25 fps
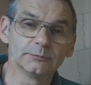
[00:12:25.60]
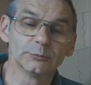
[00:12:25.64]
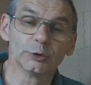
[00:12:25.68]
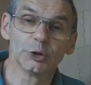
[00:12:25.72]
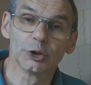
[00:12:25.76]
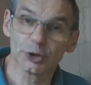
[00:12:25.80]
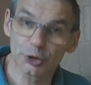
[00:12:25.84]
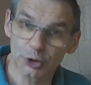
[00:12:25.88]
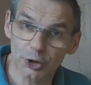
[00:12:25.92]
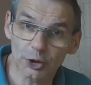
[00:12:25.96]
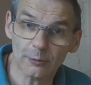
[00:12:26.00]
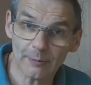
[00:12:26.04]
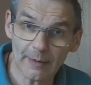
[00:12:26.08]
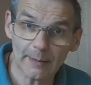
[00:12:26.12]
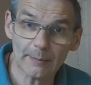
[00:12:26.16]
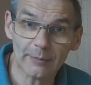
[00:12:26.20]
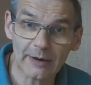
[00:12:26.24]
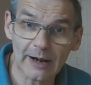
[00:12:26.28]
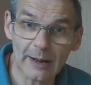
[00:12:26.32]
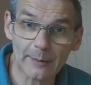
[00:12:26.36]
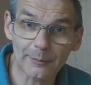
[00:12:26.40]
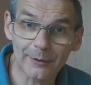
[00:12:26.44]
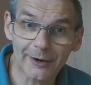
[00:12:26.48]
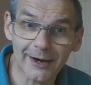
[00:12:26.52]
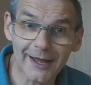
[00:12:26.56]
Do you remember our
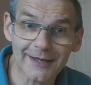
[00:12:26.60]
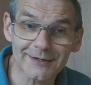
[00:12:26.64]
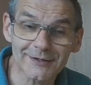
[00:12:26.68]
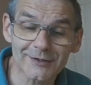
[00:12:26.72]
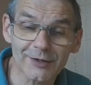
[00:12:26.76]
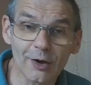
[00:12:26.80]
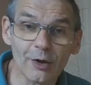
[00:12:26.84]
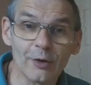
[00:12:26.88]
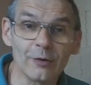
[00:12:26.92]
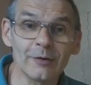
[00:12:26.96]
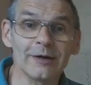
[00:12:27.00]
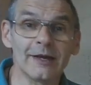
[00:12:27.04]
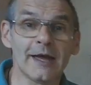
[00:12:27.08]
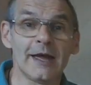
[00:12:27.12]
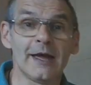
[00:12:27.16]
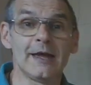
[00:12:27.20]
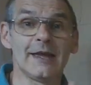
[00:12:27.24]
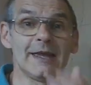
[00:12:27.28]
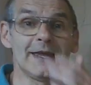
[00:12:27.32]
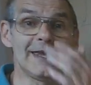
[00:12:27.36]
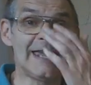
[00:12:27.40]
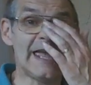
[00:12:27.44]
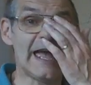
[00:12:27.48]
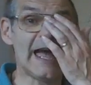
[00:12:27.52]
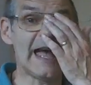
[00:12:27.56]
prayer song?
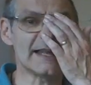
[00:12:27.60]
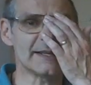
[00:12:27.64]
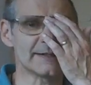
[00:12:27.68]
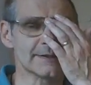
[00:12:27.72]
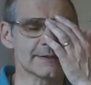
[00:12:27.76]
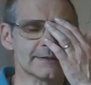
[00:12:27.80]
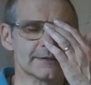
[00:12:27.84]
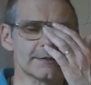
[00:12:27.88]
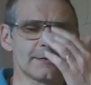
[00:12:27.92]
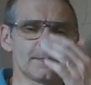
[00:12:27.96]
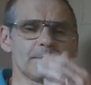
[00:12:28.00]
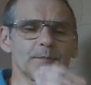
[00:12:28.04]
Yes?